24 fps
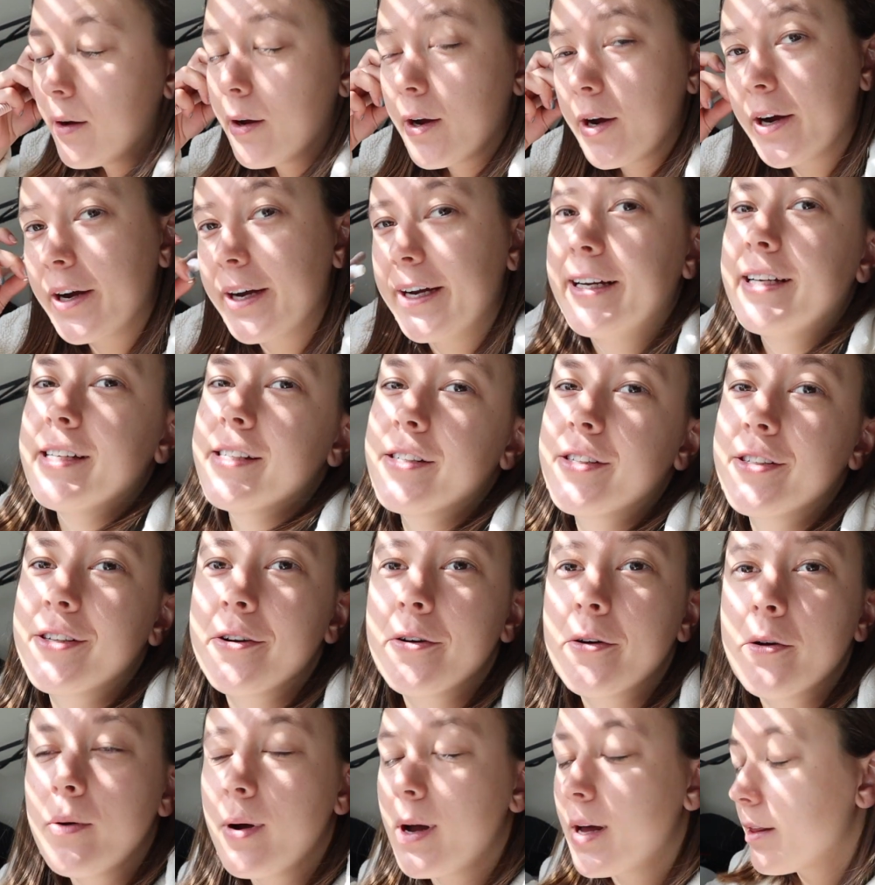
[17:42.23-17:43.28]
Alright, so
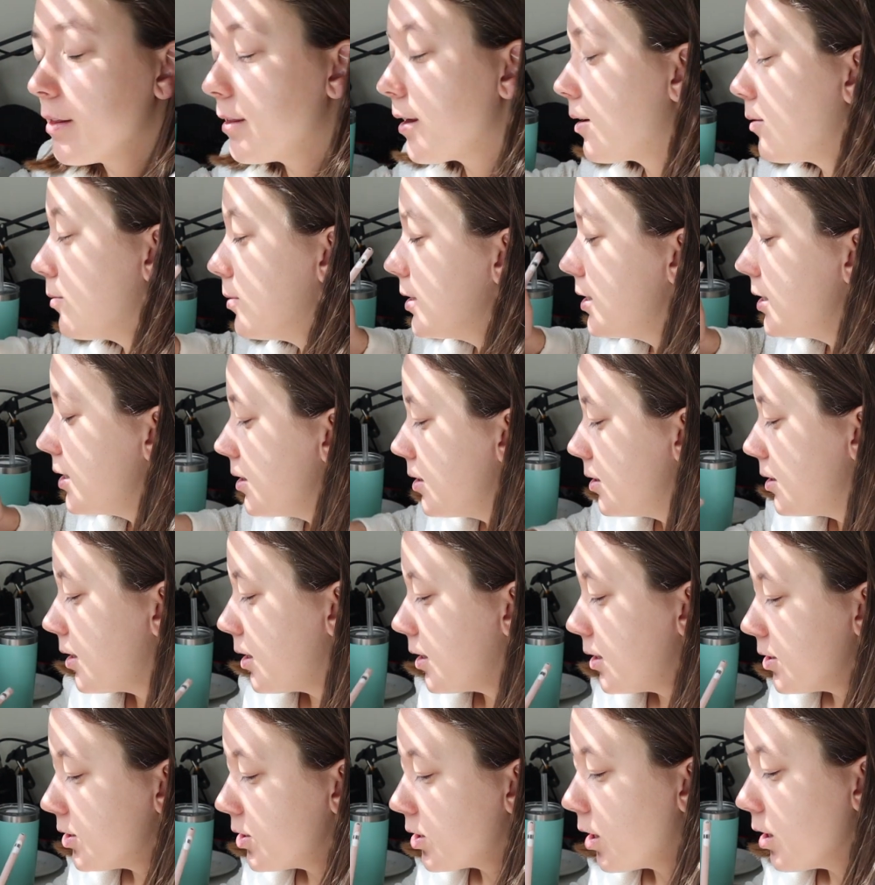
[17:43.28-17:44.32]
that was
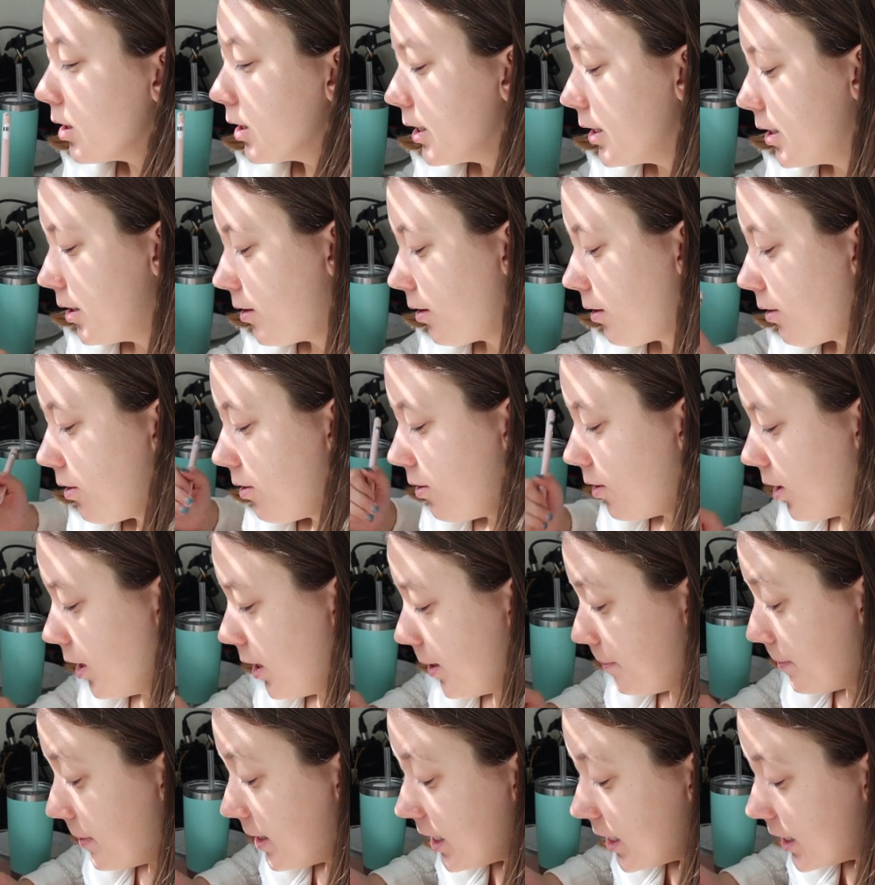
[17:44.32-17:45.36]
a solid
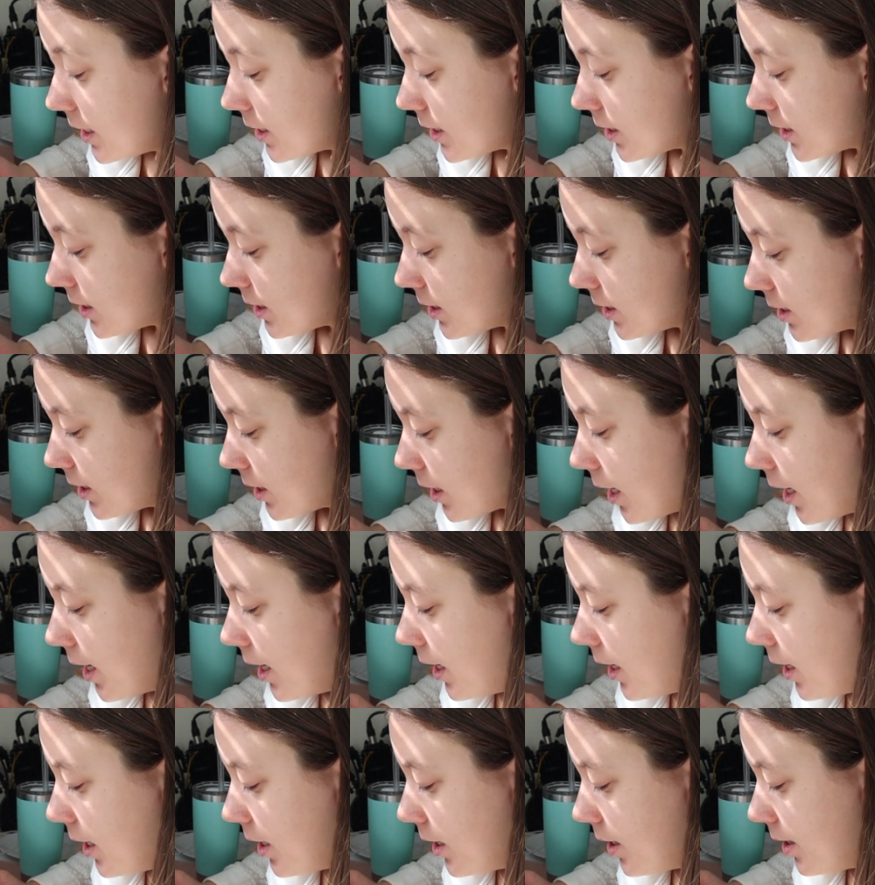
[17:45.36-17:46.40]
30 minutes
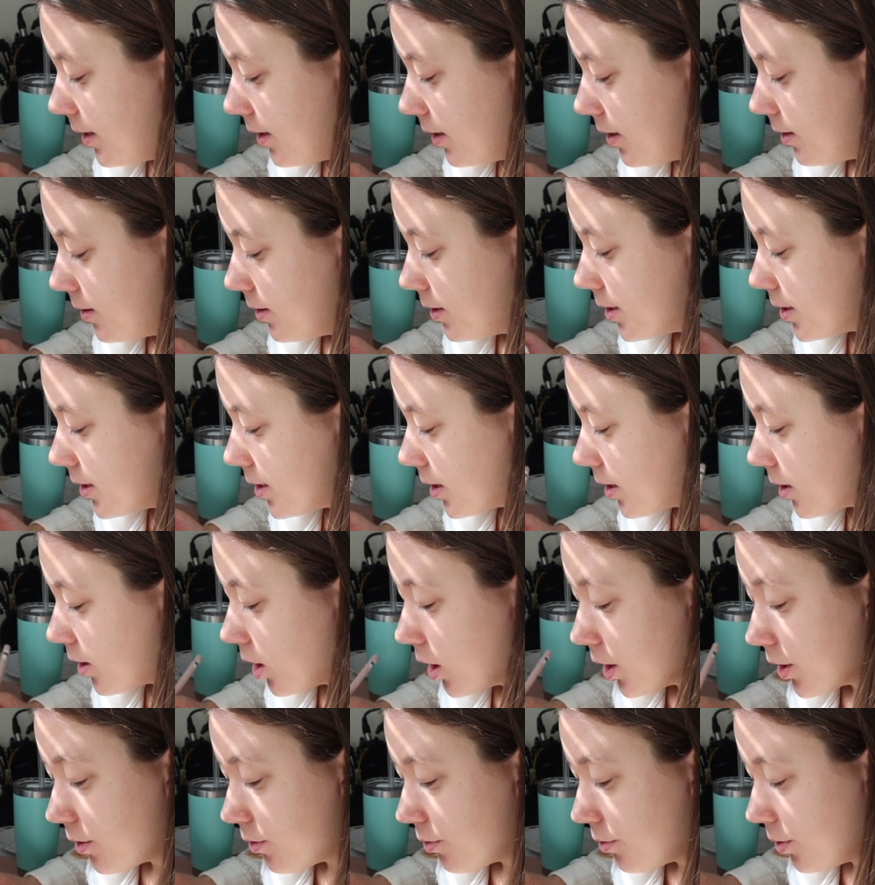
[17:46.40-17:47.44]
and
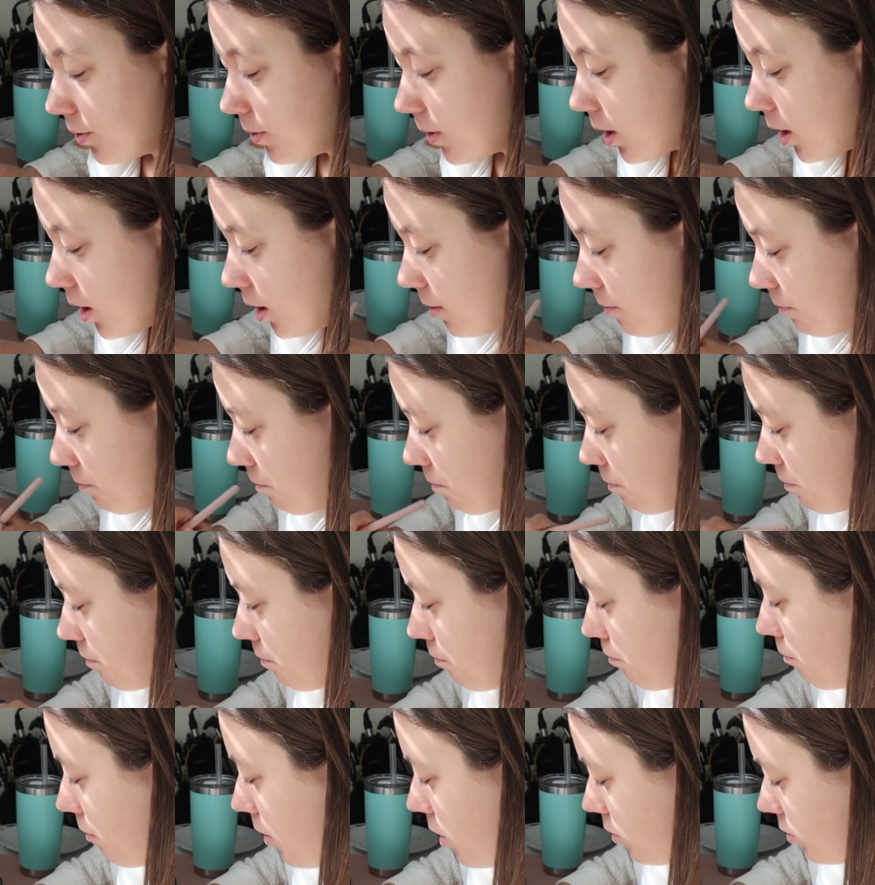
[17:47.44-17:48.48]
got through
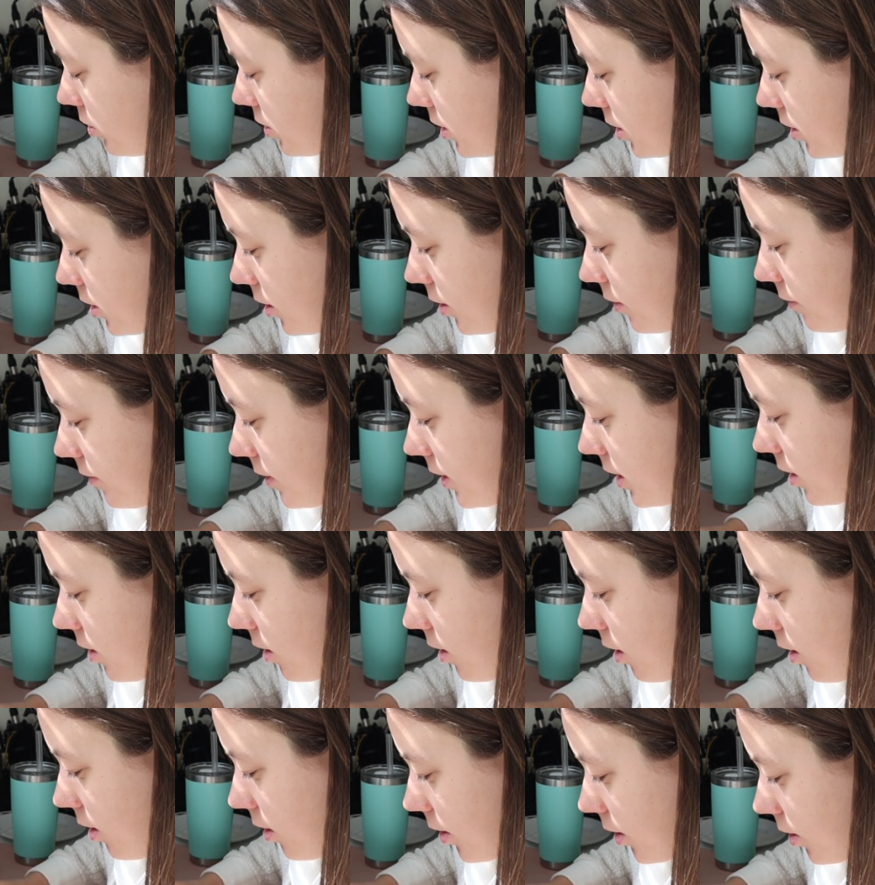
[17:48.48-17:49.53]
most of the
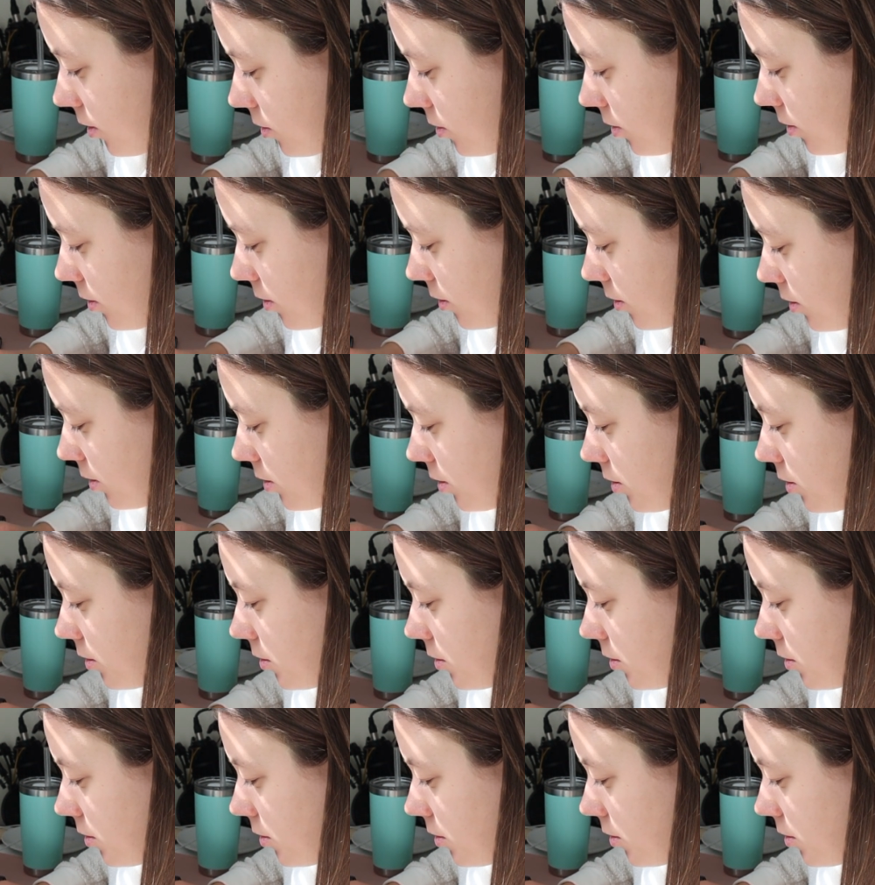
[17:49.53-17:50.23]
article.